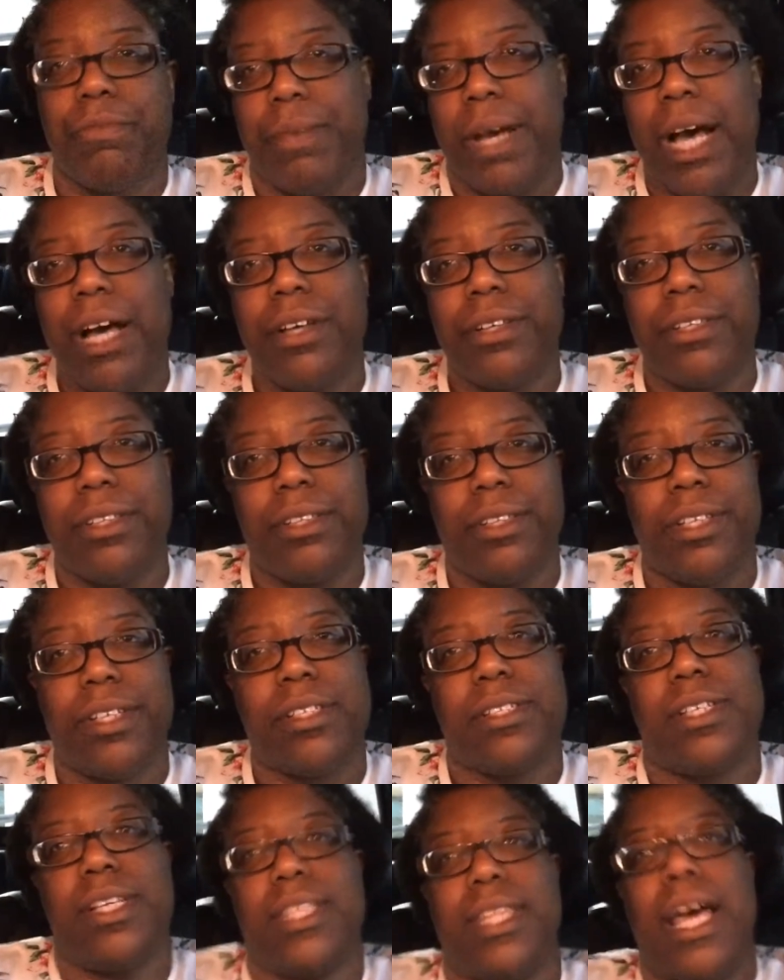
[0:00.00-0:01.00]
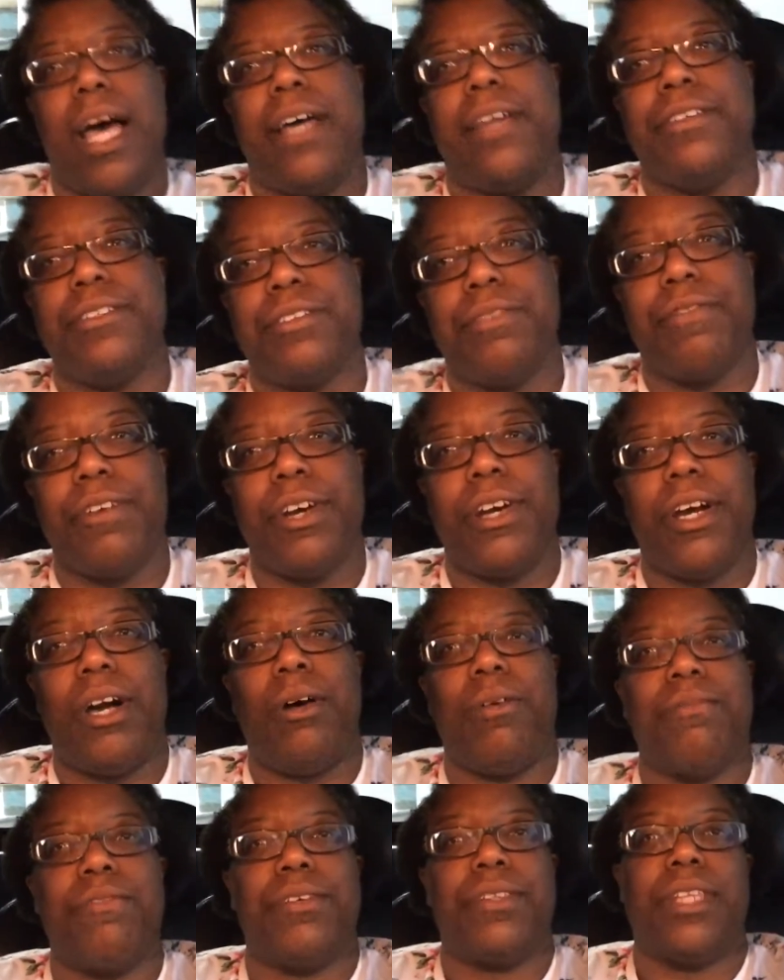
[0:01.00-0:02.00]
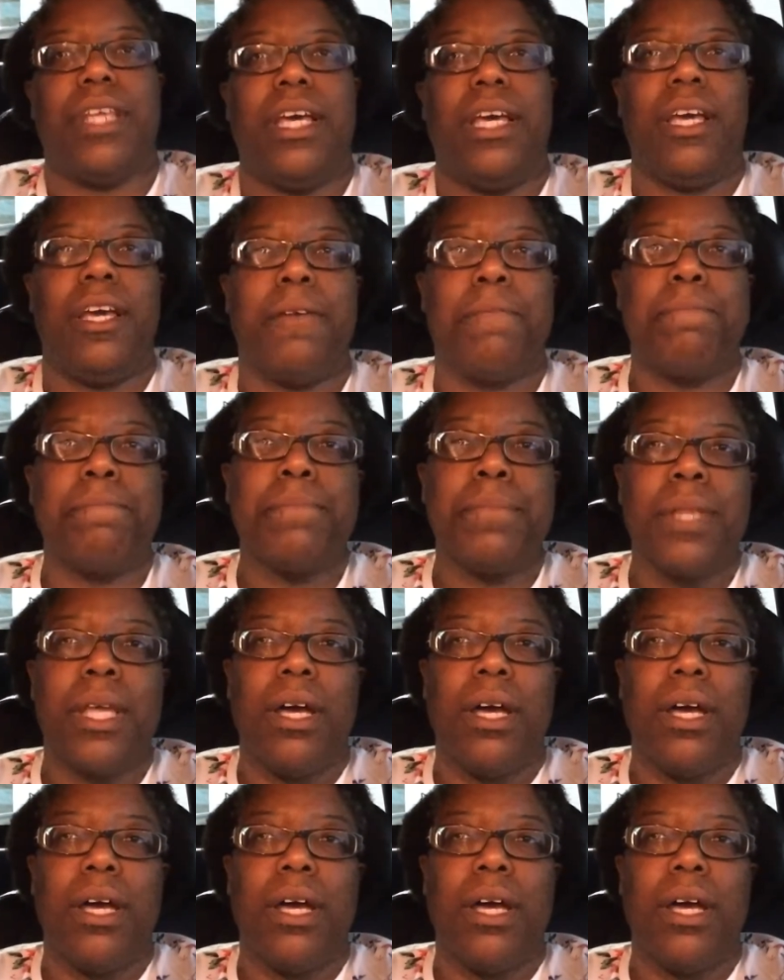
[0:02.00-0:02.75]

of mouth and things like that is a very helpful thing.